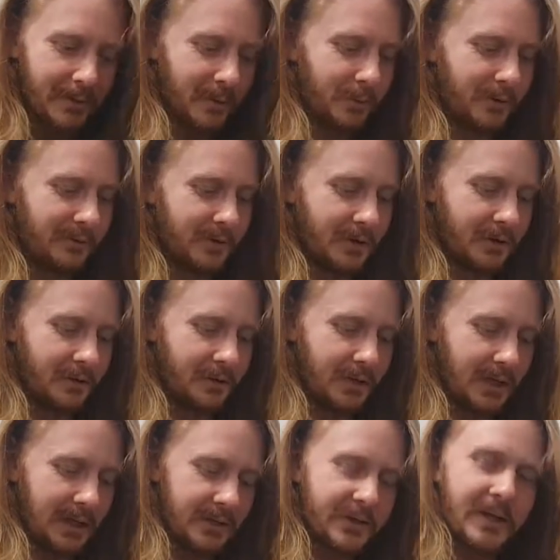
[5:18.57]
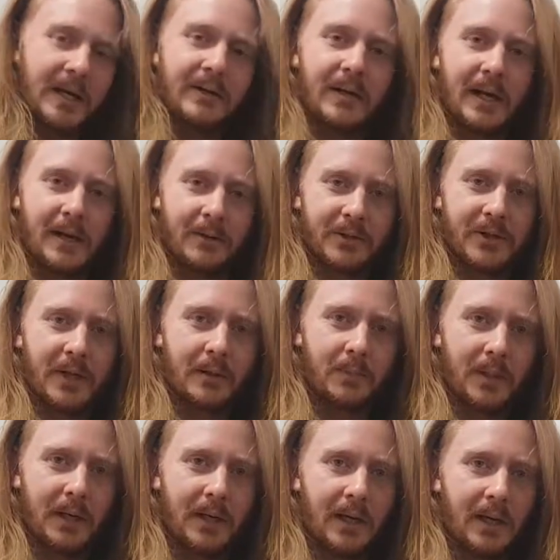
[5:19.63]
We've done inside and outside
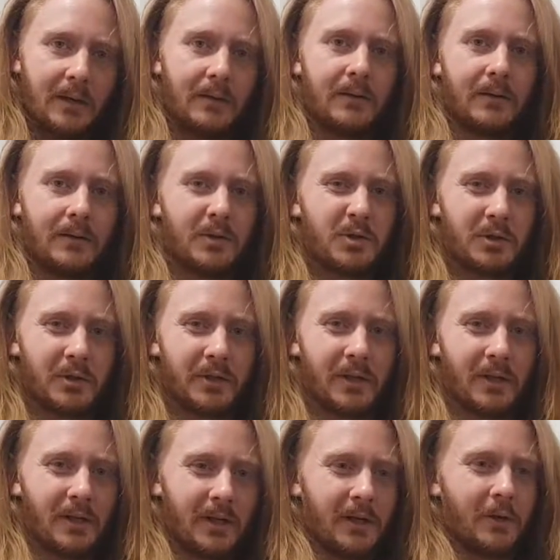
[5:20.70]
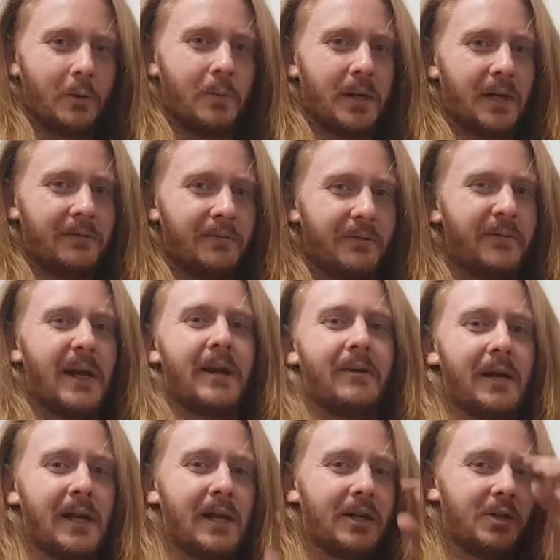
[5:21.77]
picking. It's just a little bit of a
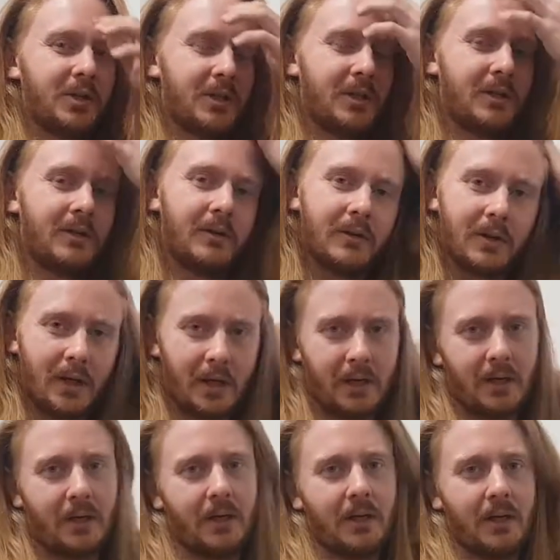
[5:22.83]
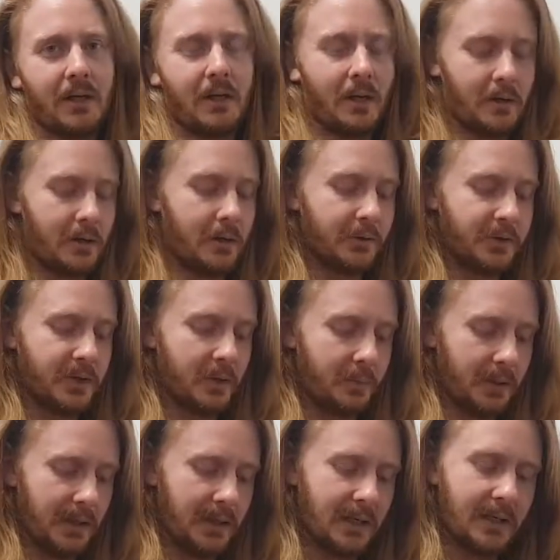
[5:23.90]
variation on alternate
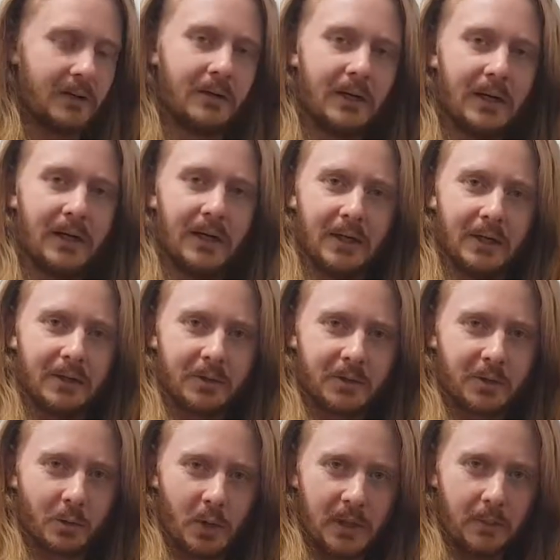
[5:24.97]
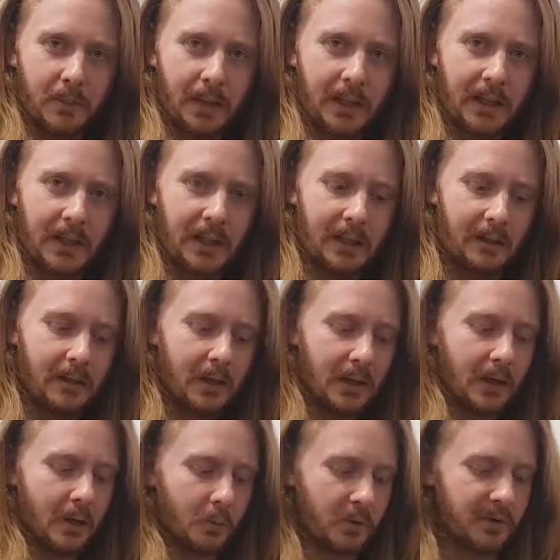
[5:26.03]
picking. Sweep picking.
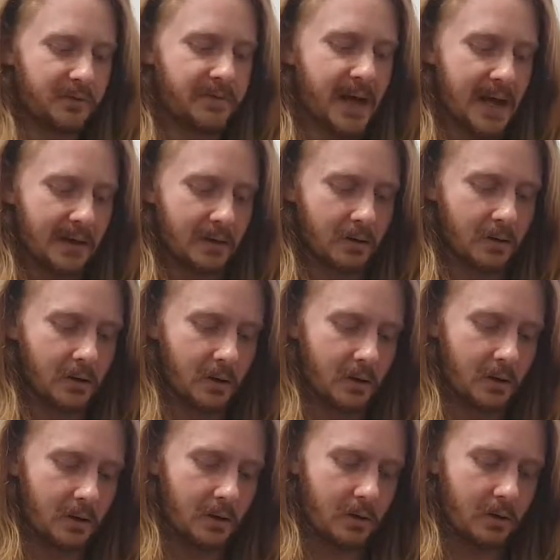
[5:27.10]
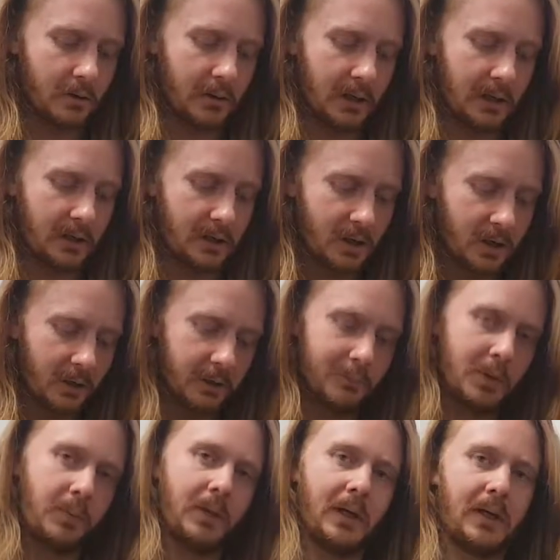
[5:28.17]
We've then got
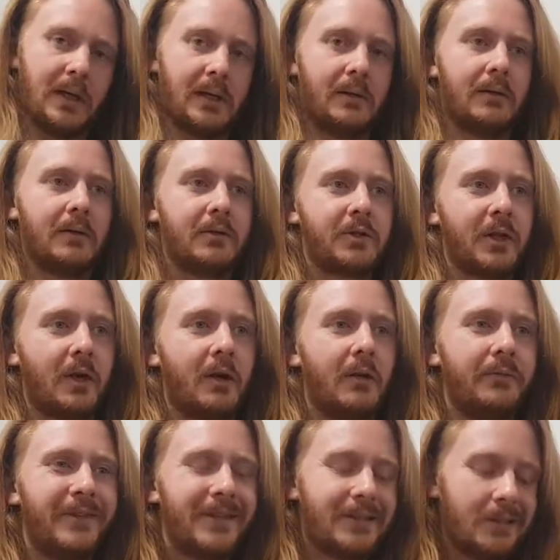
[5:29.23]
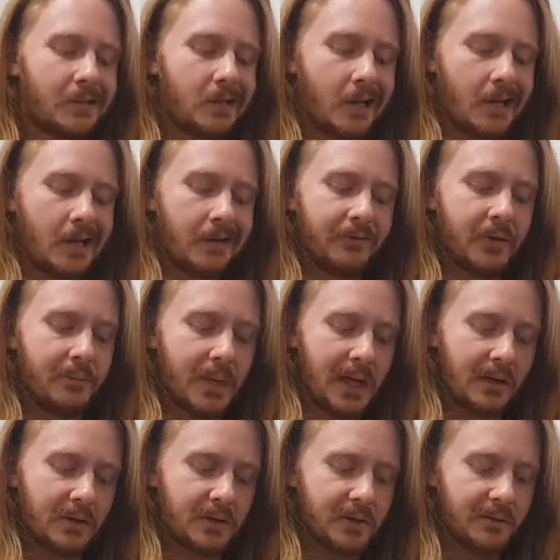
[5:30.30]
economy picking. So this is kind of a
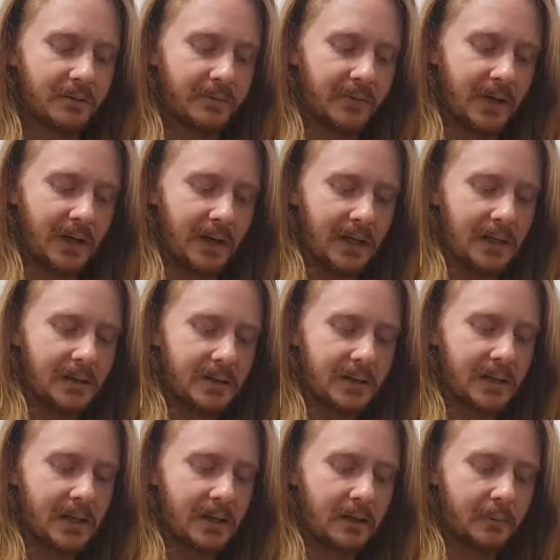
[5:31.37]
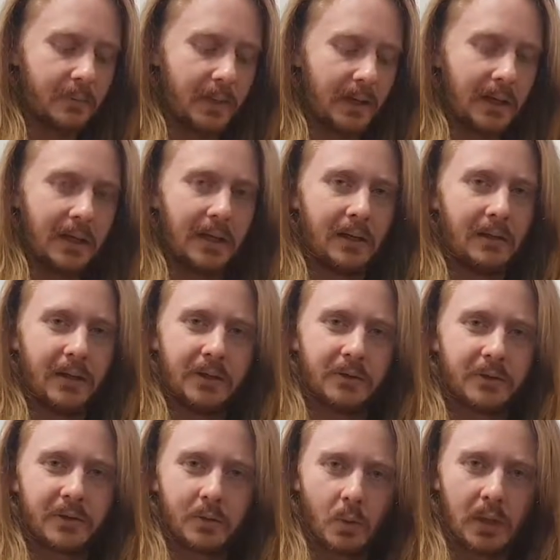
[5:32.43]
mix of inside picking and
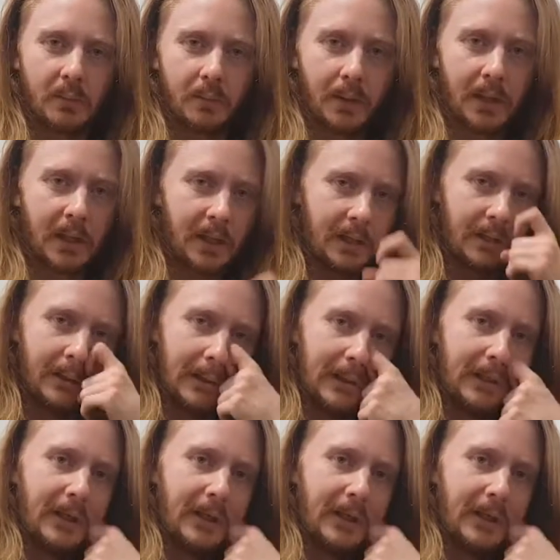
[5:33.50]
sweep picking.